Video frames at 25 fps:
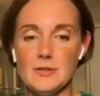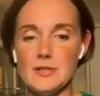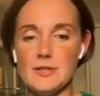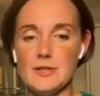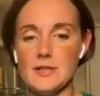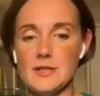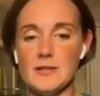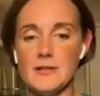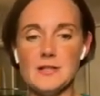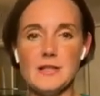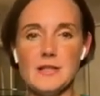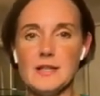So
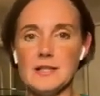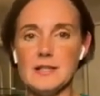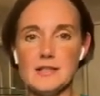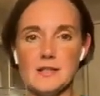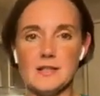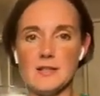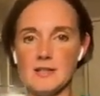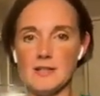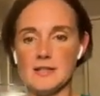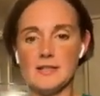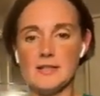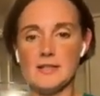it's
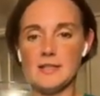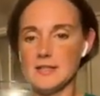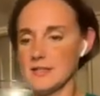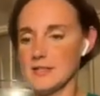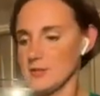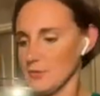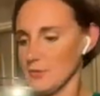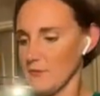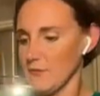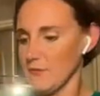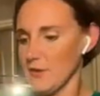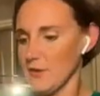nice to
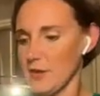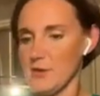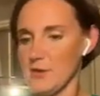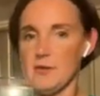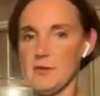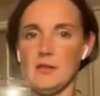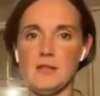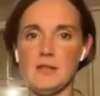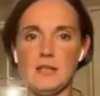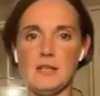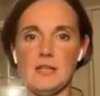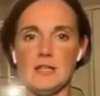sort of know
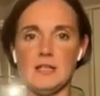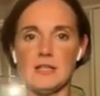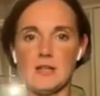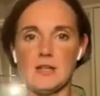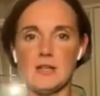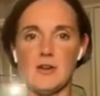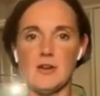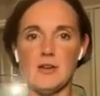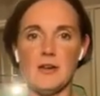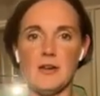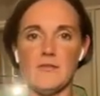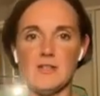that these
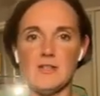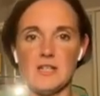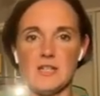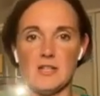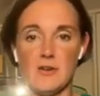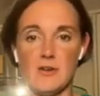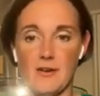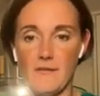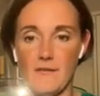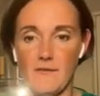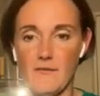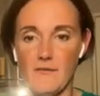kind of
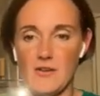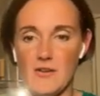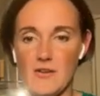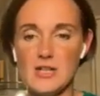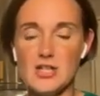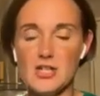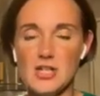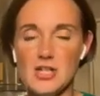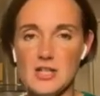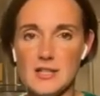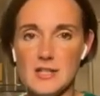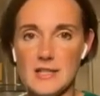design
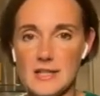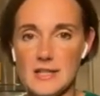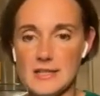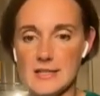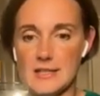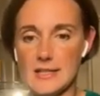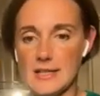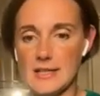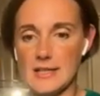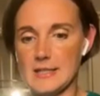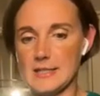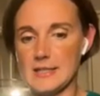features
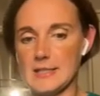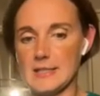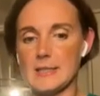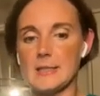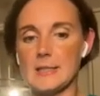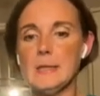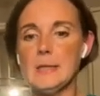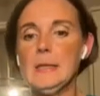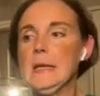exist.